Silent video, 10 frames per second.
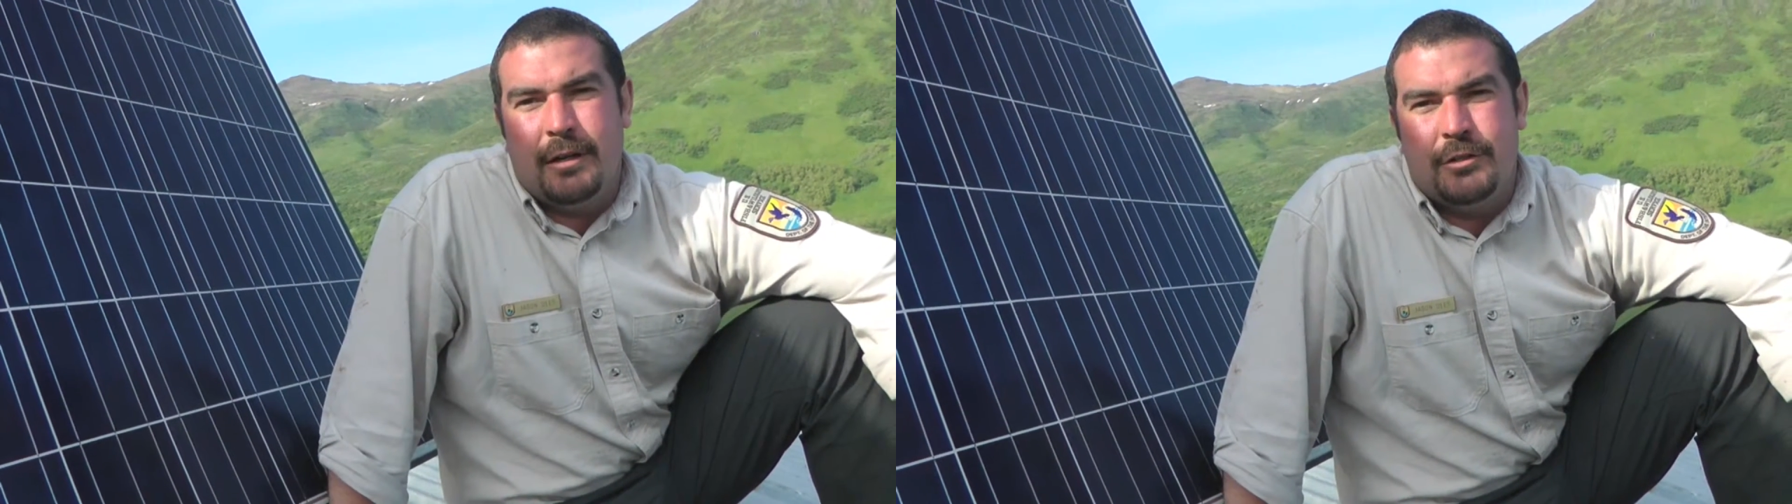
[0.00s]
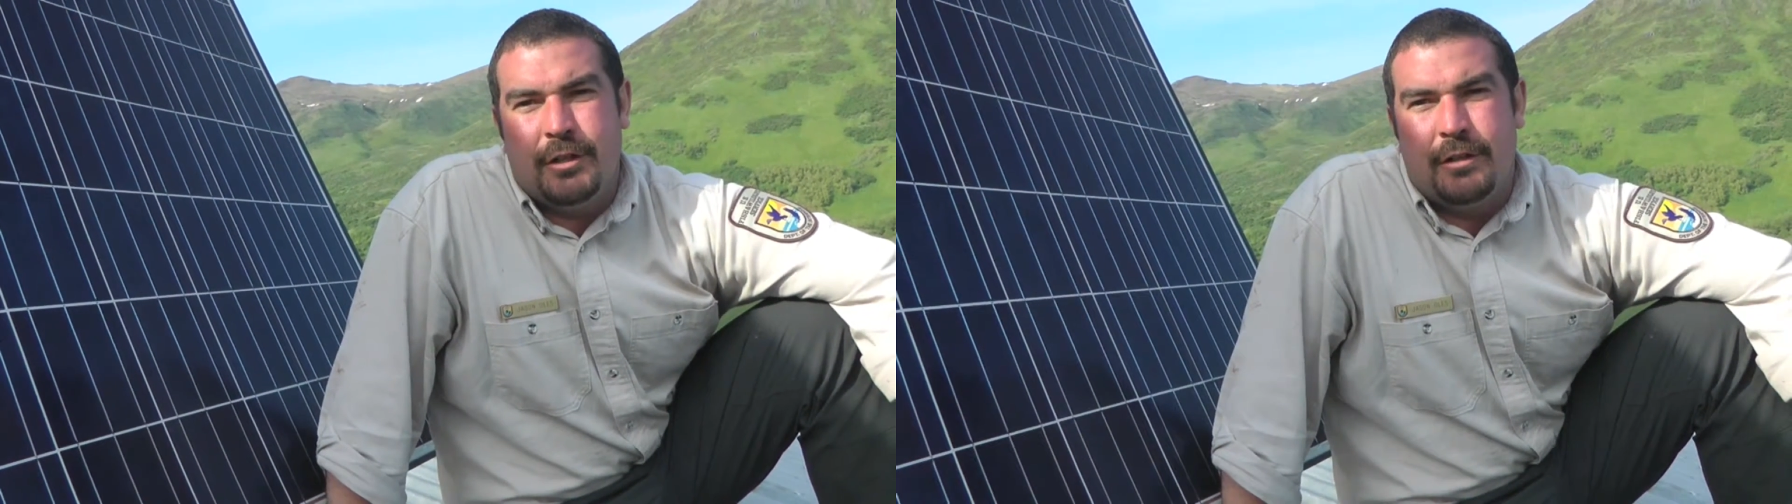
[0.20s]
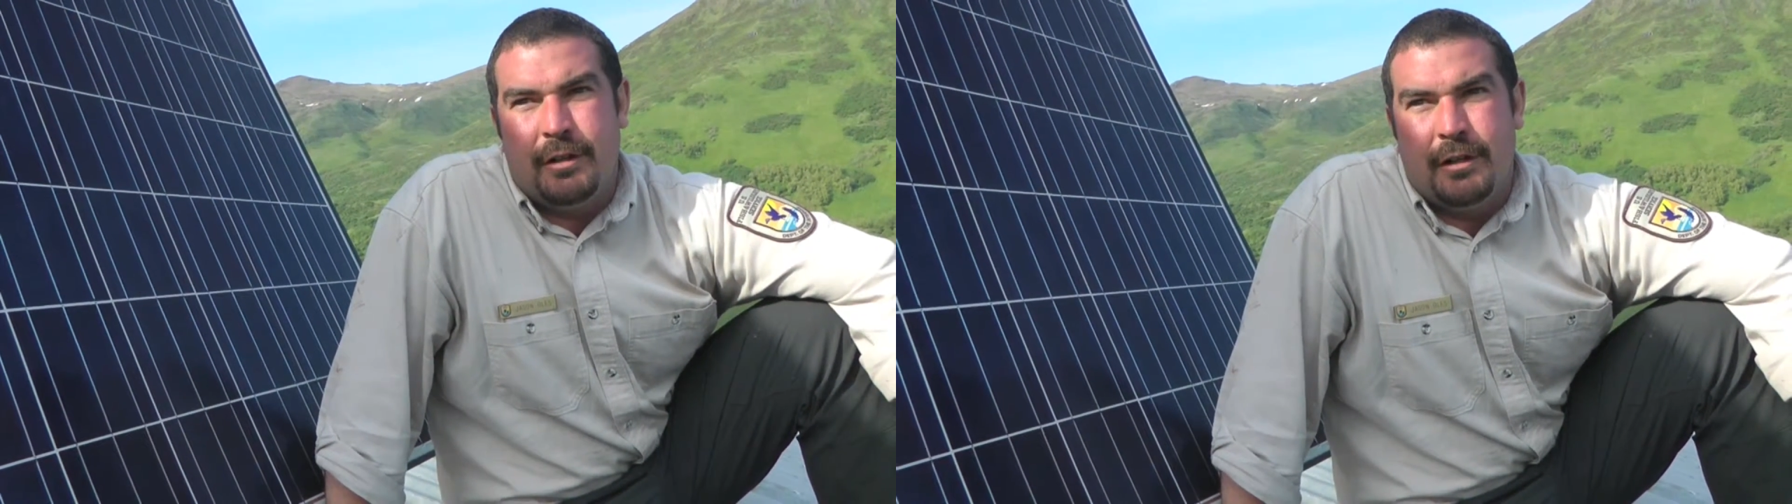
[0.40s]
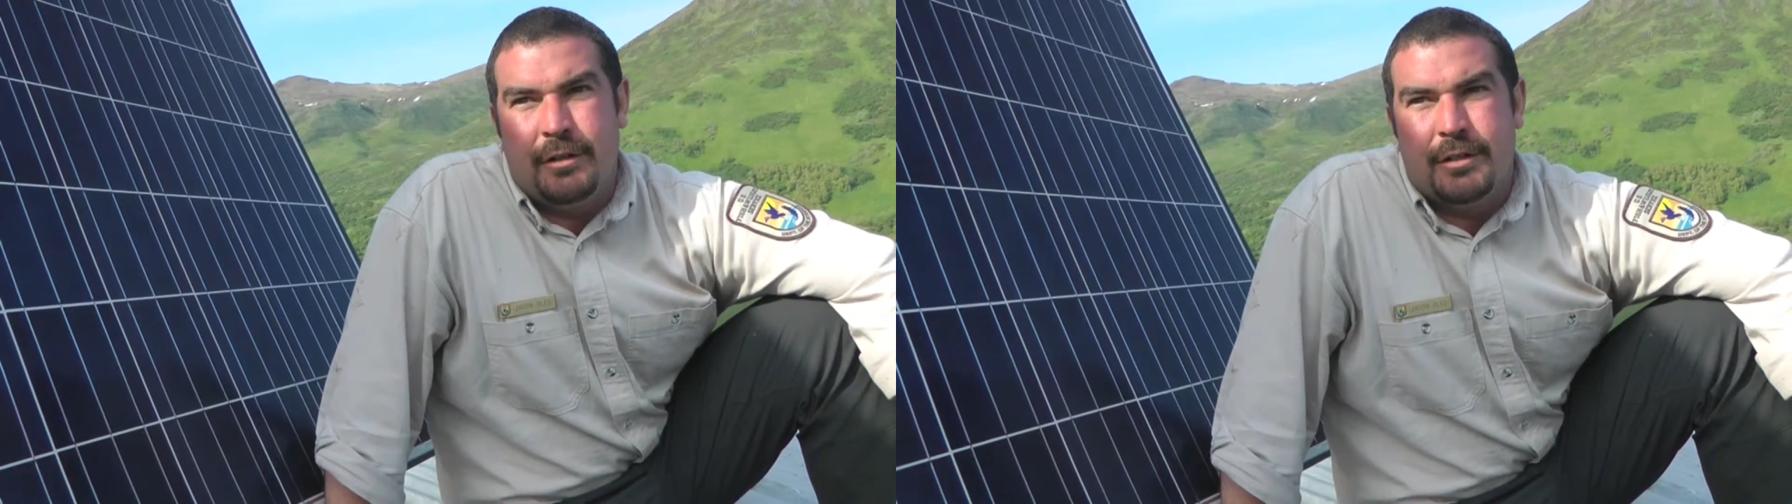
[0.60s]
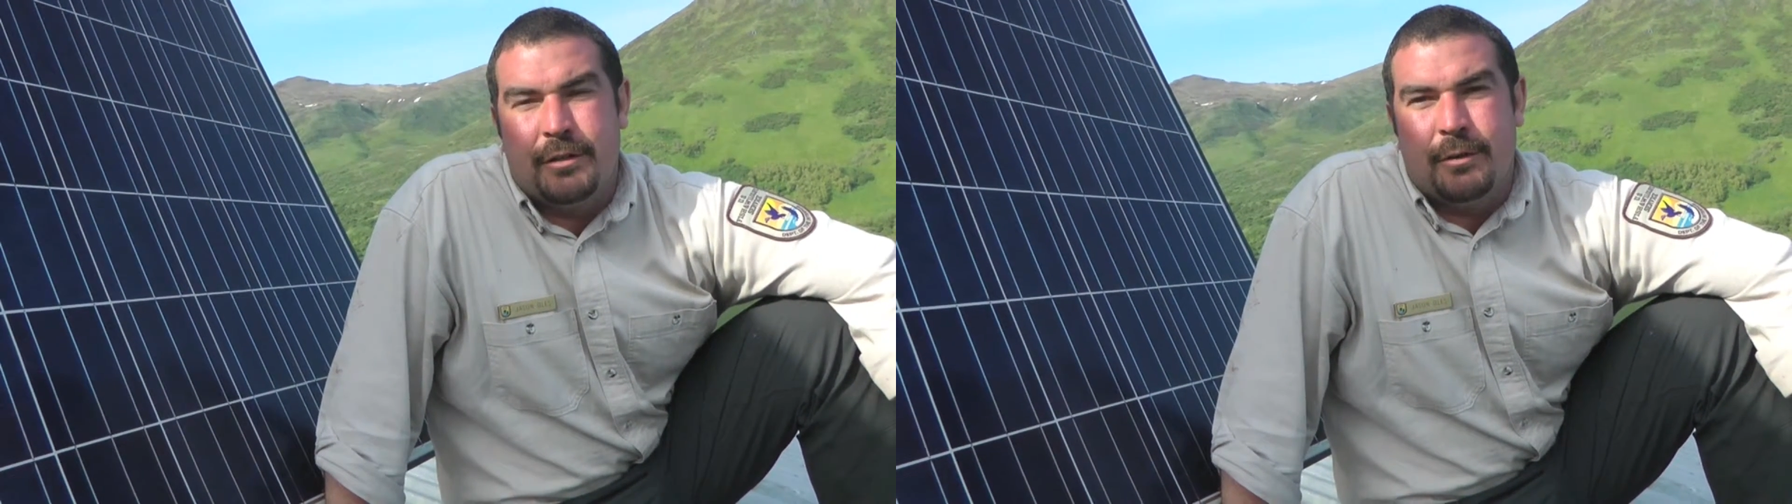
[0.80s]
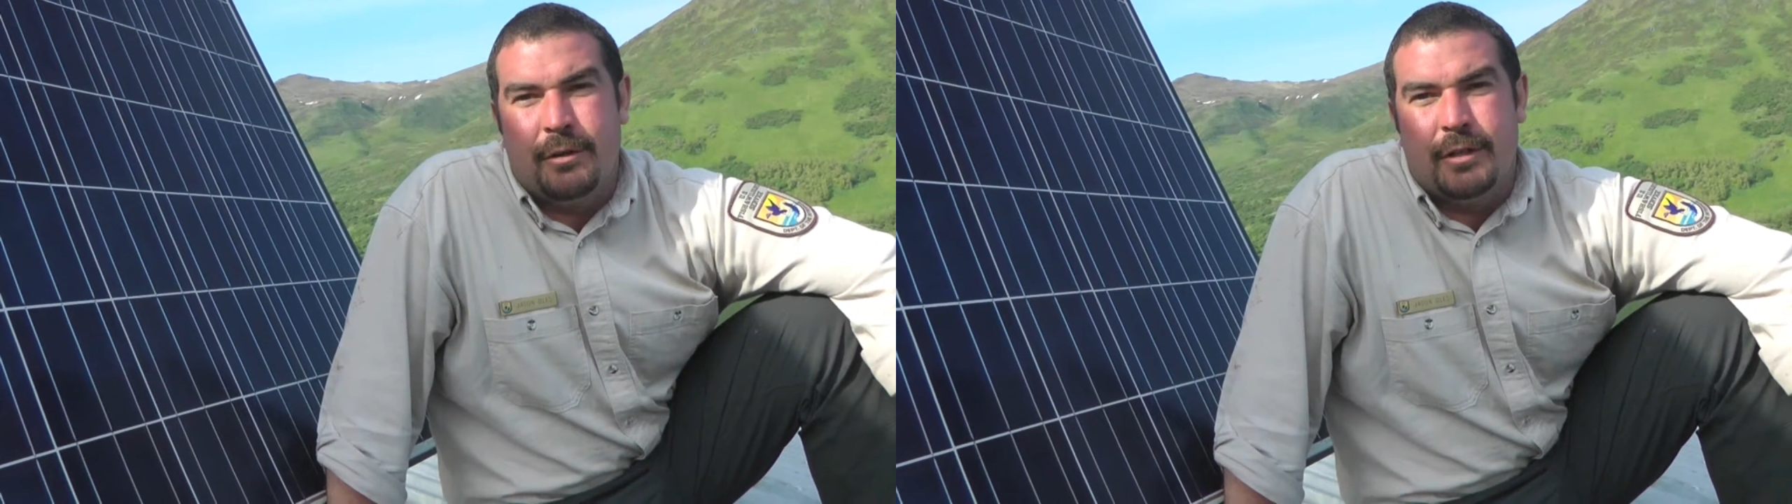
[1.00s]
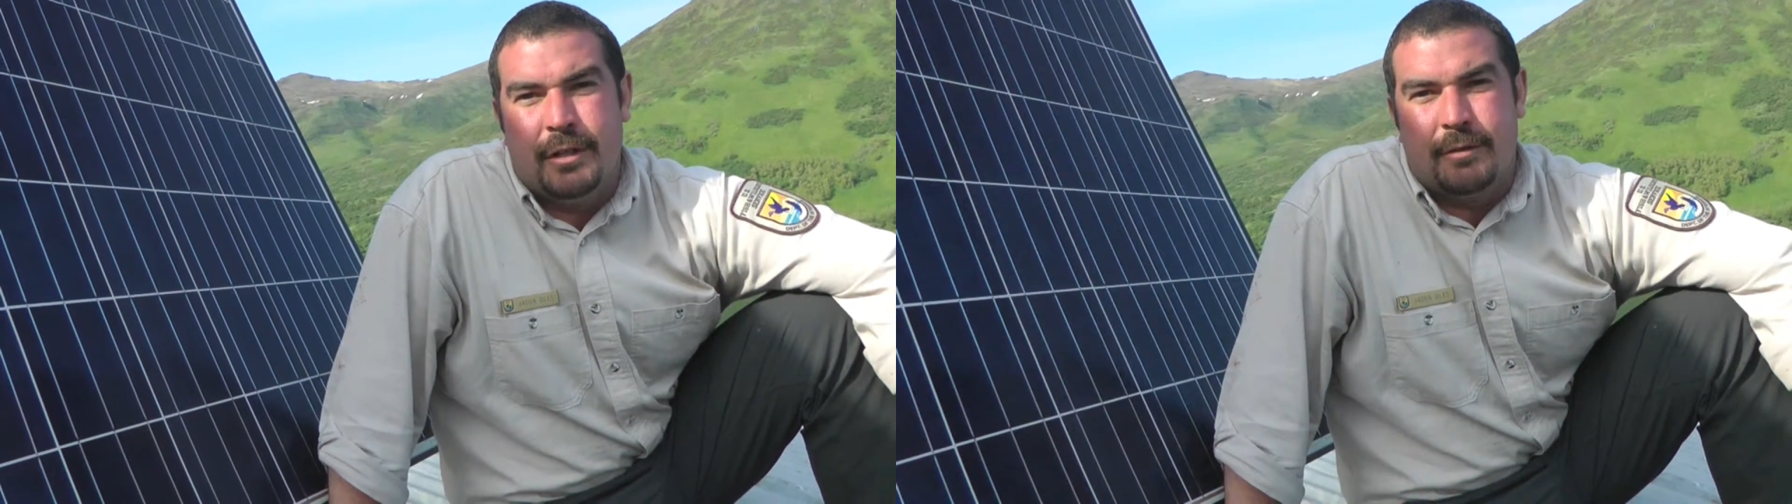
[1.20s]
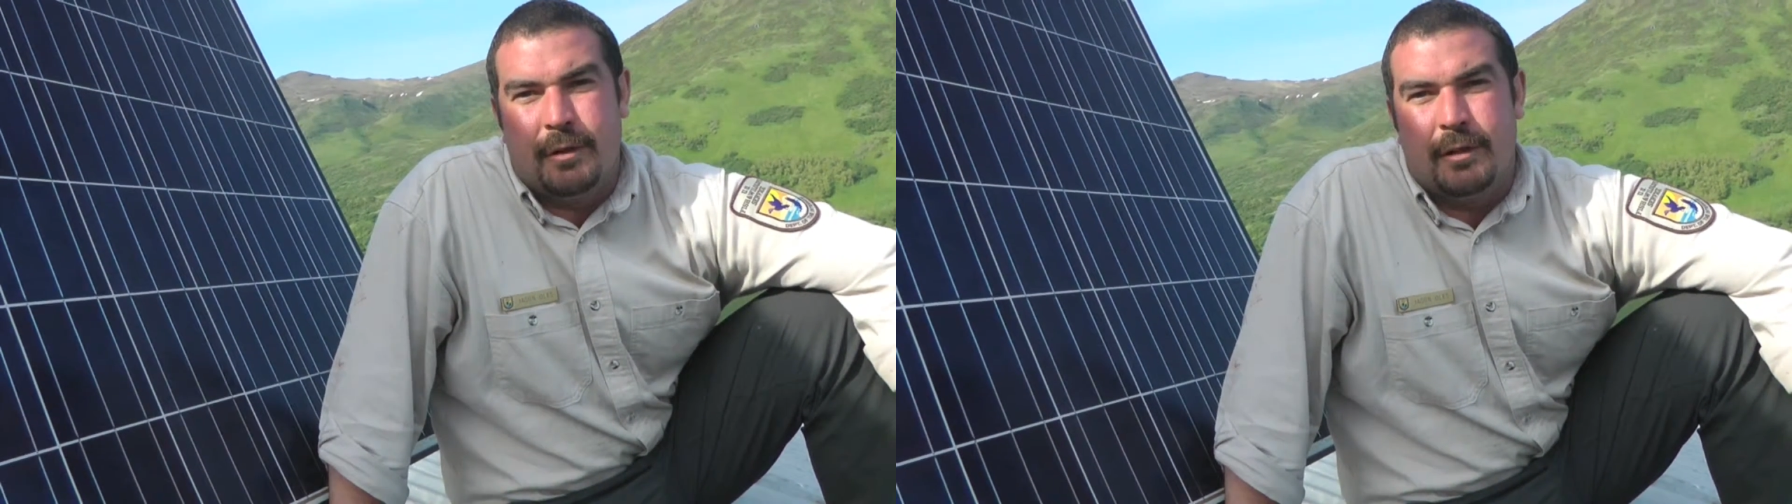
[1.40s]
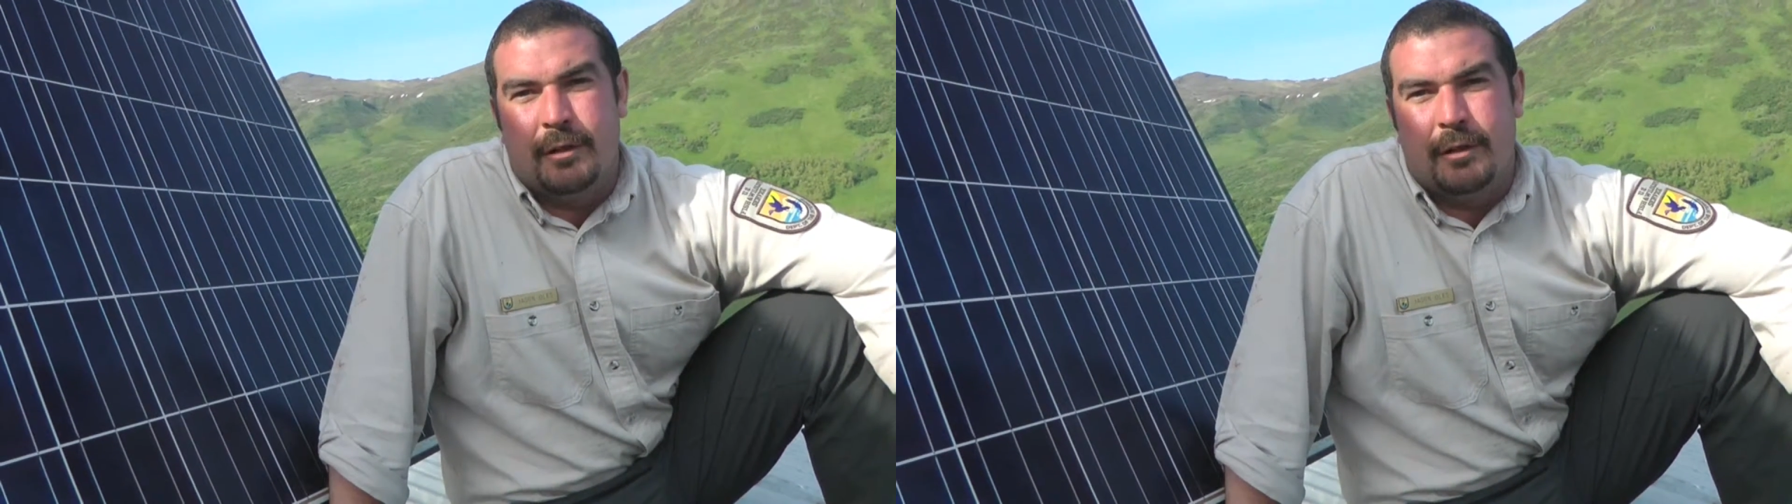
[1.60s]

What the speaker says: generators in order to run